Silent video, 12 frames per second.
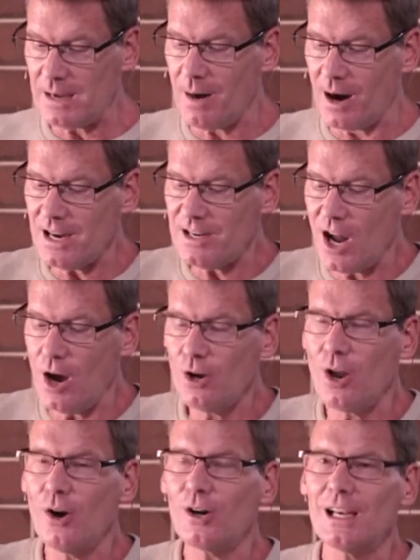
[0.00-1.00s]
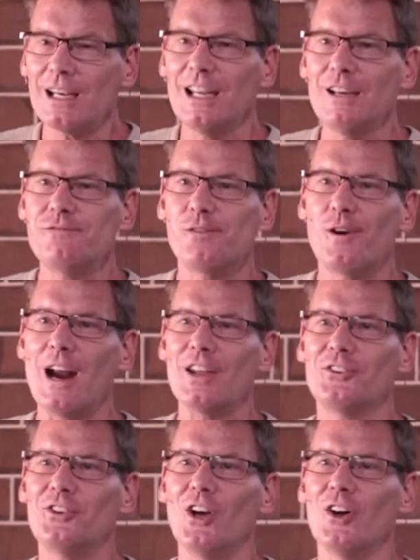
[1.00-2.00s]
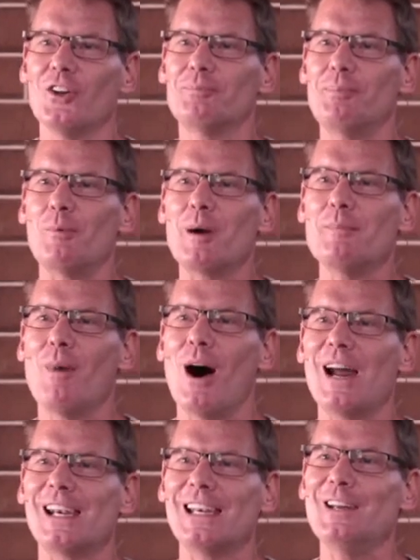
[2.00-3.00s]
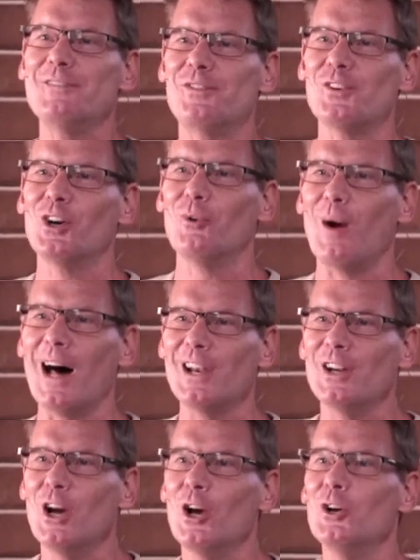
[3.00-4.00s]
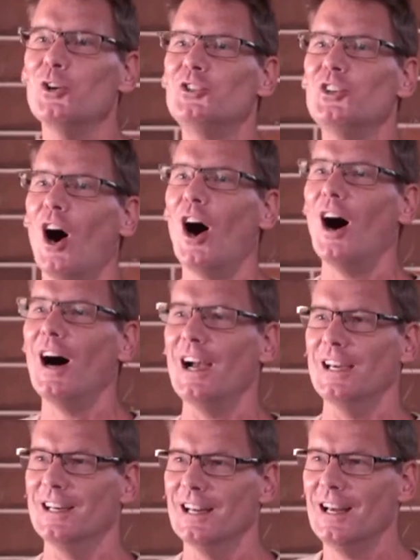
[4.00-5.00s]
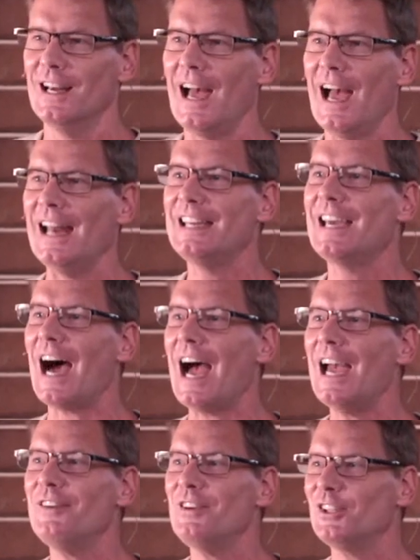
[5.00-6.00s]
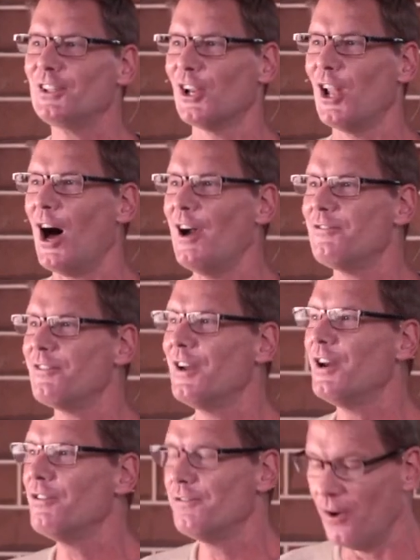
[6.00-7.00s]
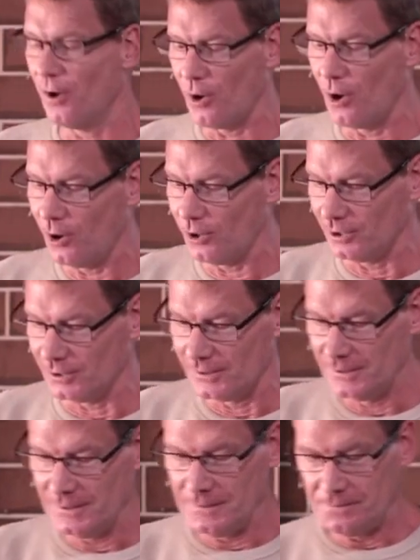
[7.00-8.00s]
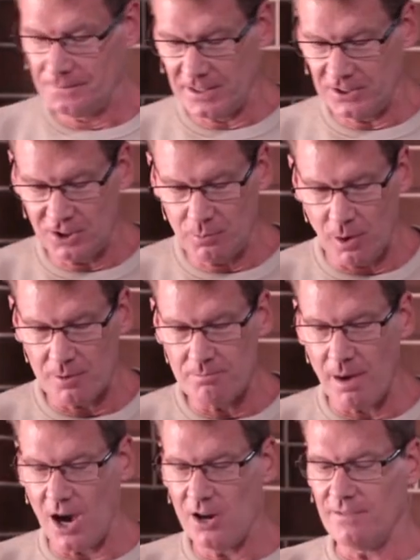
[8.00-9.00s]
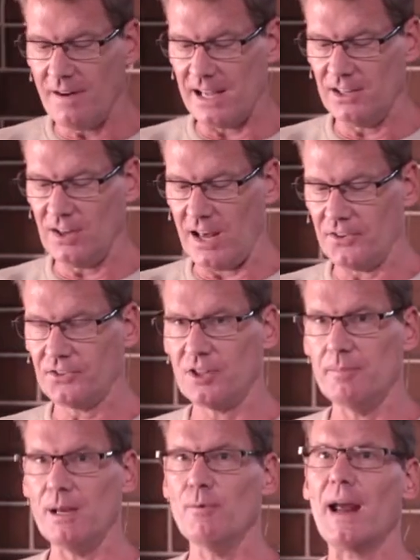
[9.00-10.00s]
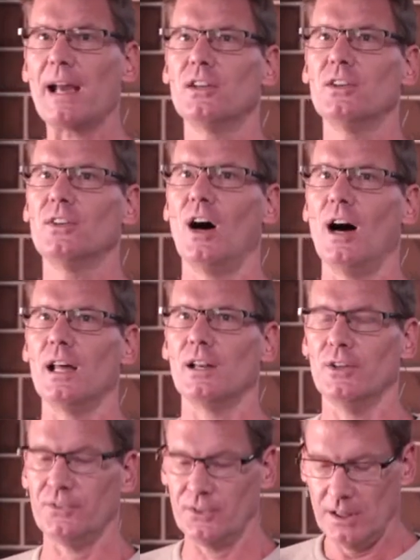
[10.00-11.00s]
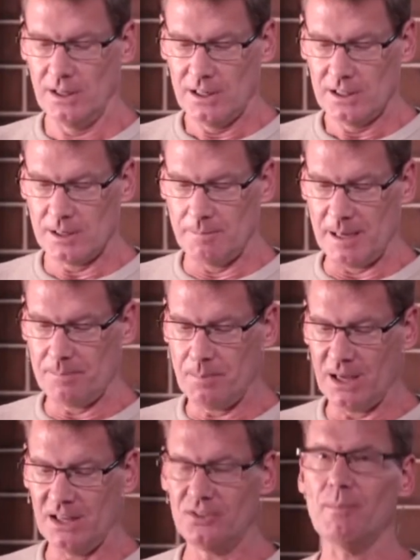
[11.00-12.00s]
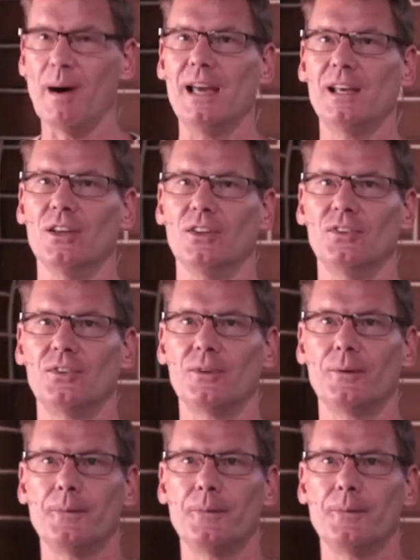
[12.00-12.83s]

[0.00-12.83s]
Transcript: might no longer live for ourselves, but we might live for the one who died and gave his life for all. This is what motivates us to be reconcilers, to be peacemakers.